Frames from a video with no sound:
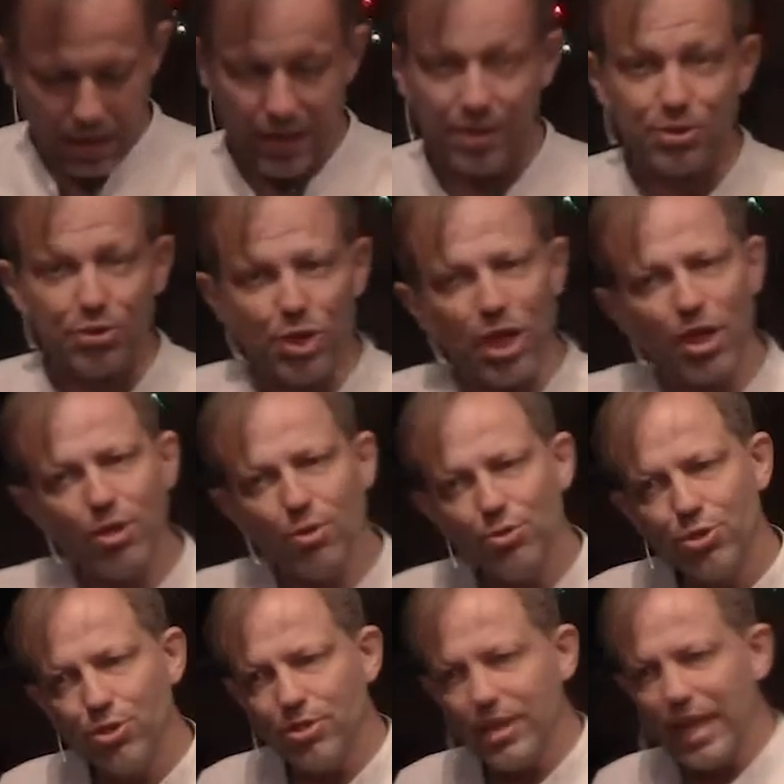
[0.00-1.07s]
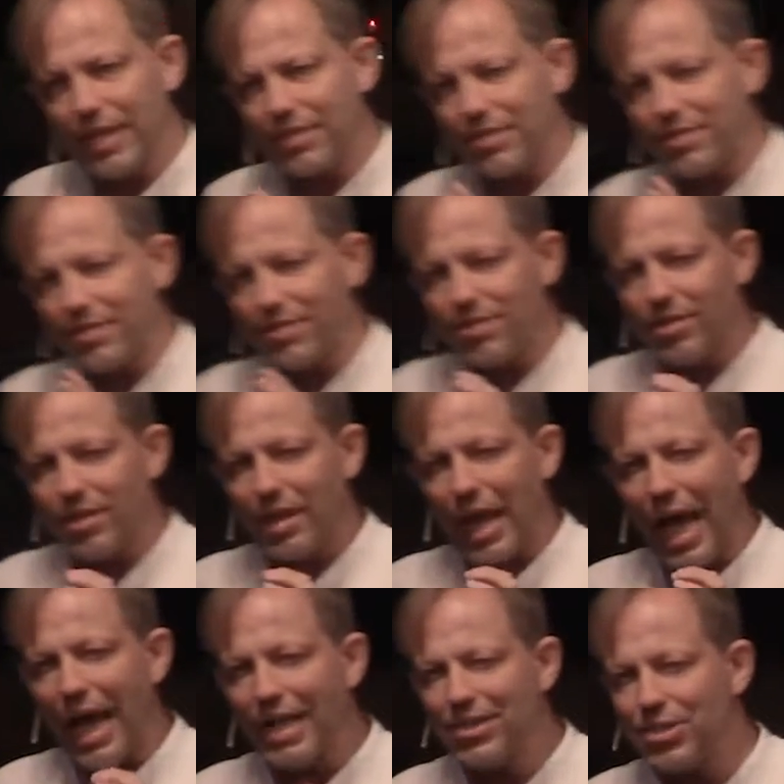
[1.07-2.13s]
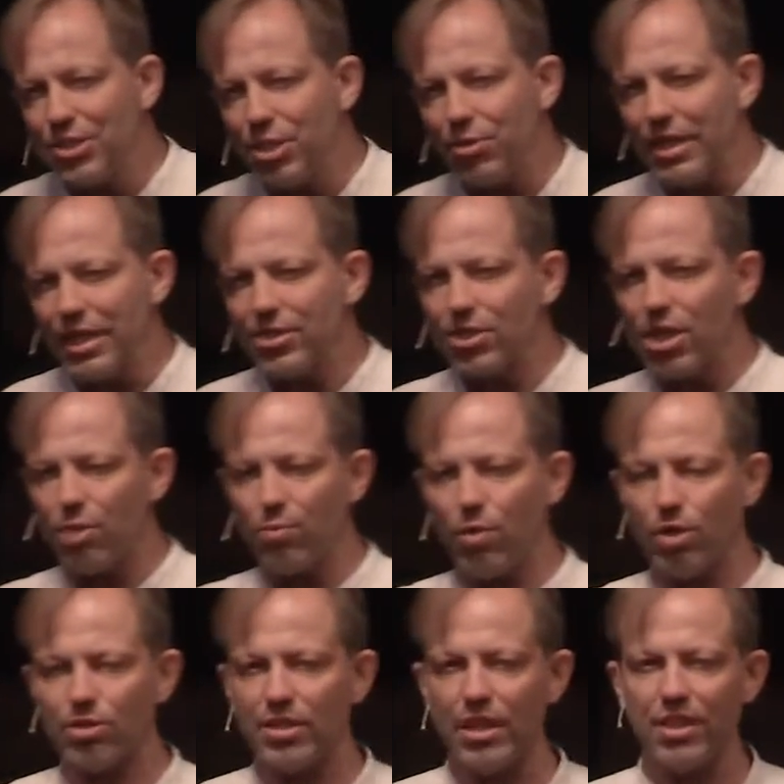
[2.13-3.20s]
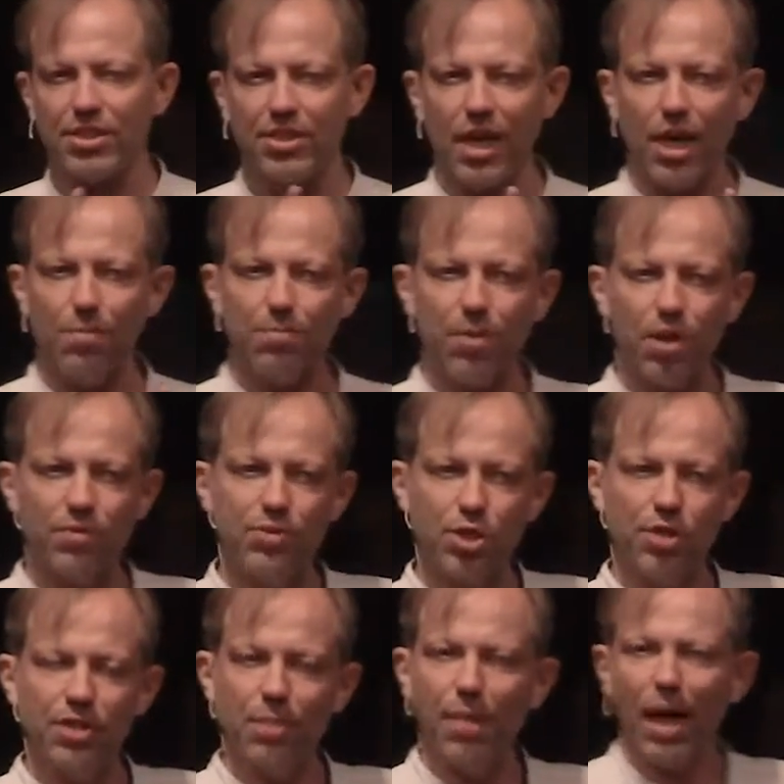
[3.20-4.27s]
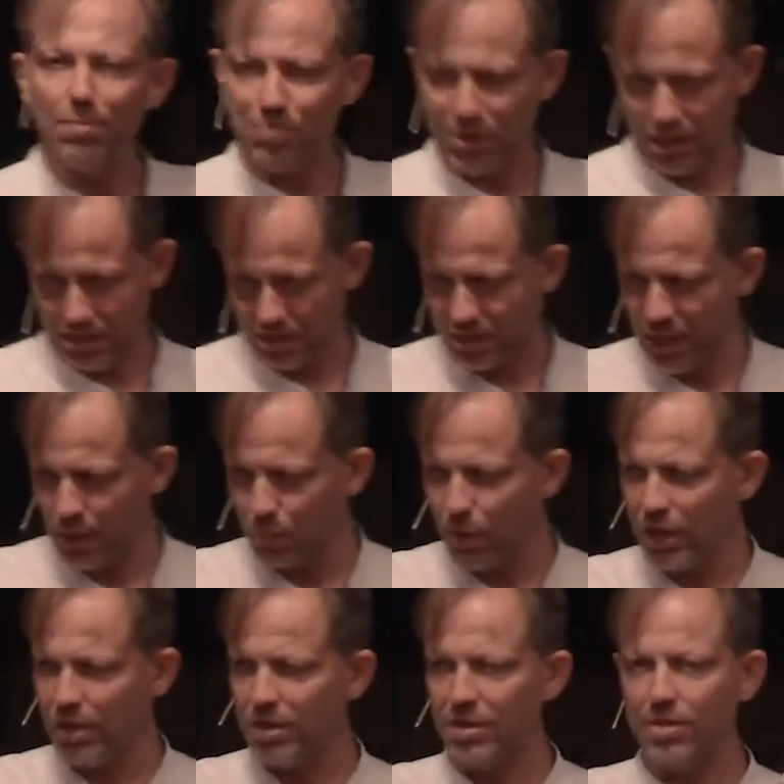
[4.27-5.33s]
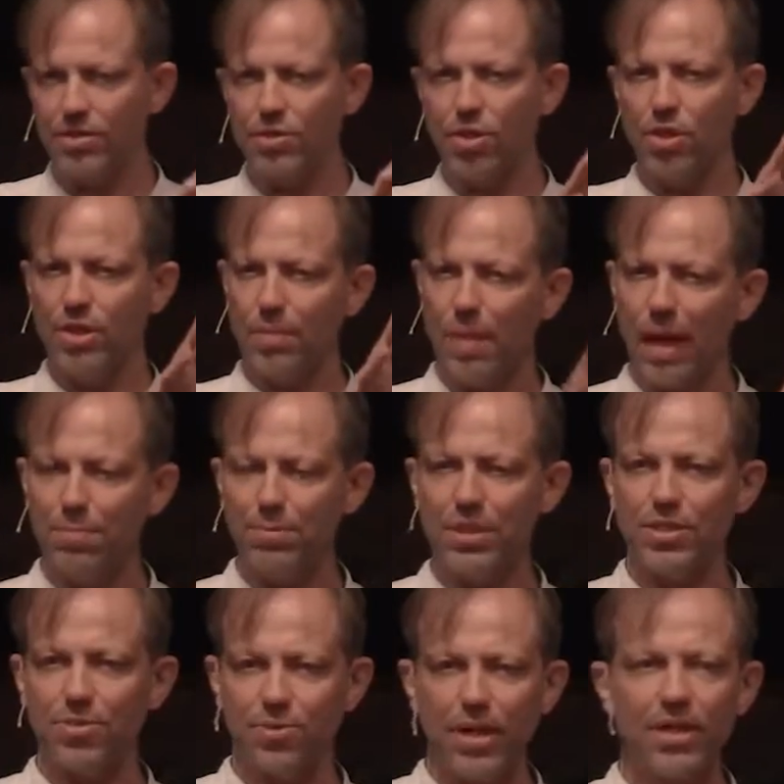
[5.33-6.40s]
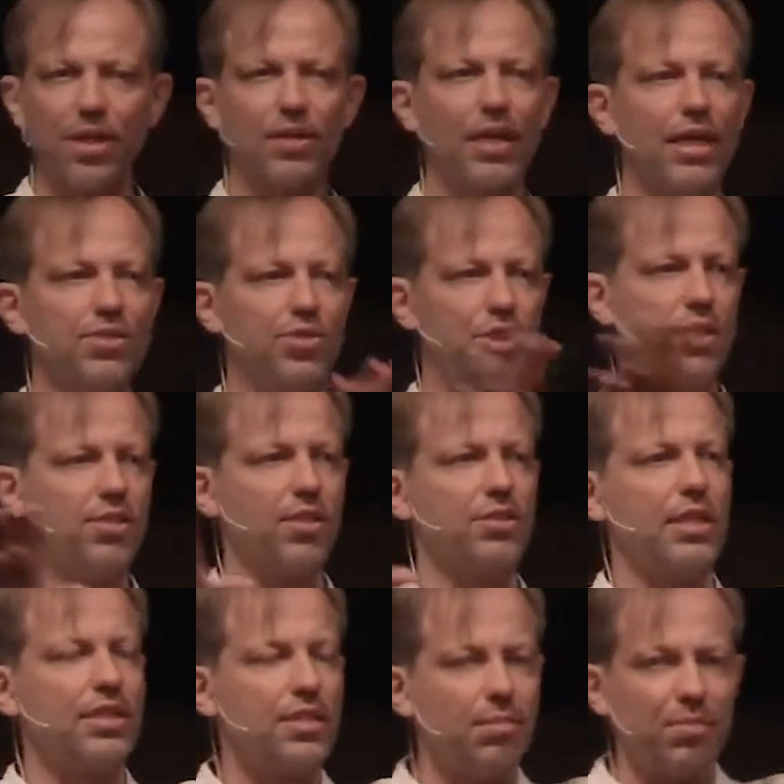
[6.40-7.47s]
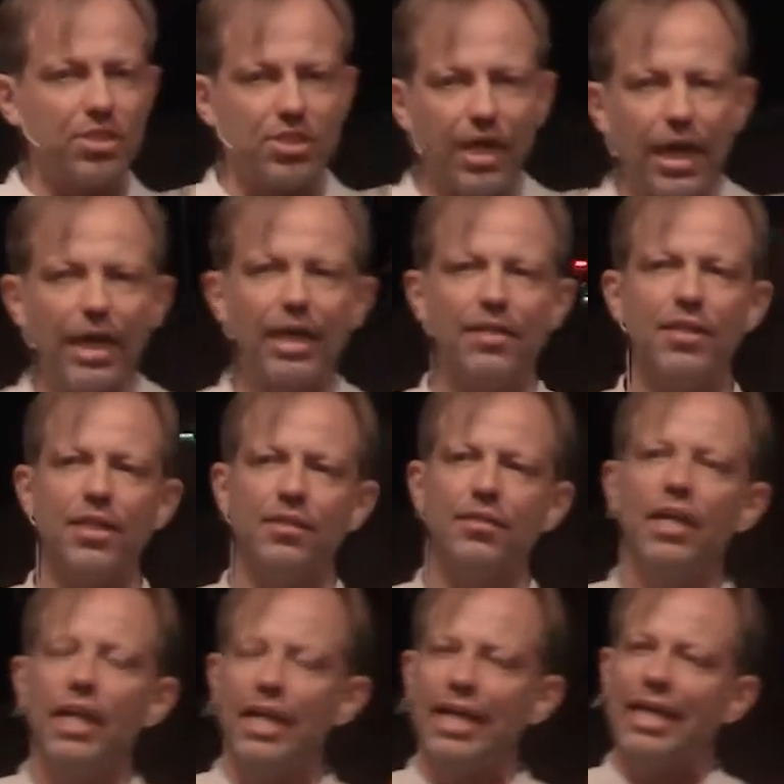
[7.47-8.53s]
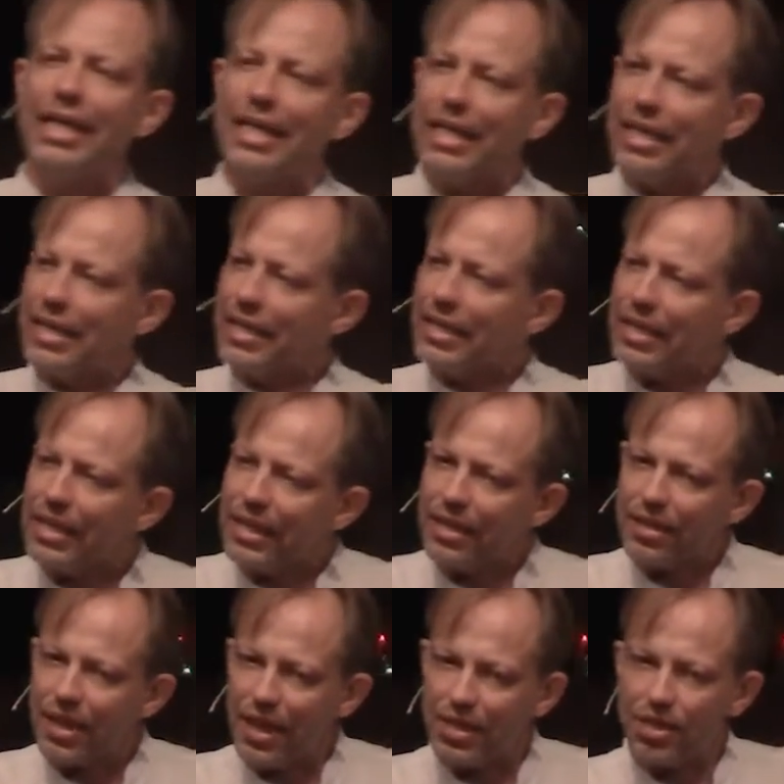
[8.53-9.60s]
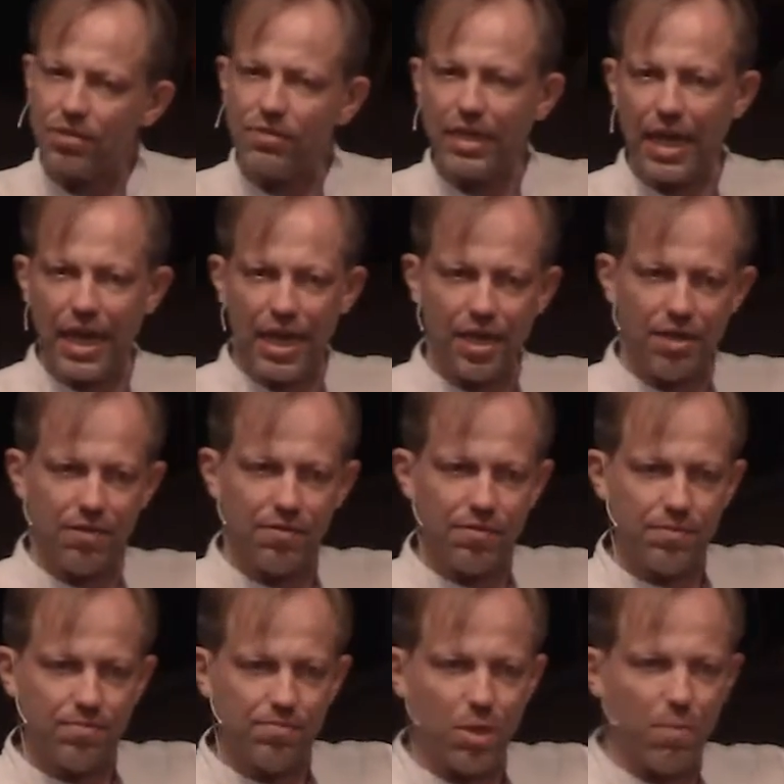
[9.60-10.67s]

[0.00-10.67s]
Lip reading: it showed that Andrew initially was the disciple of John the Baptist, and when John the Baptist recognized Jesus as the Messiah, then he kind of gave